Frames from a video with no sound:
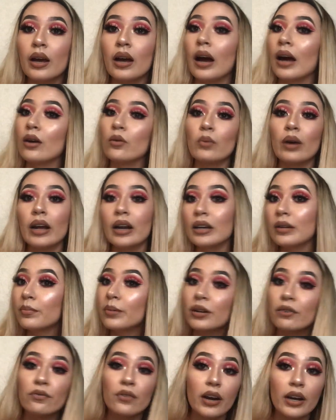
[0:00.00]
I don't want
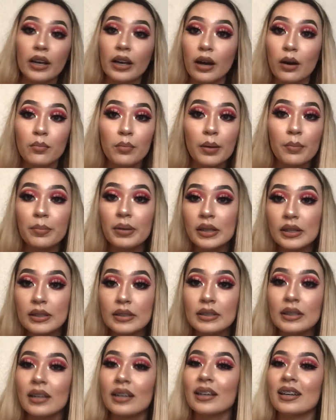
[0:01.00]
anybody fucking up my peace.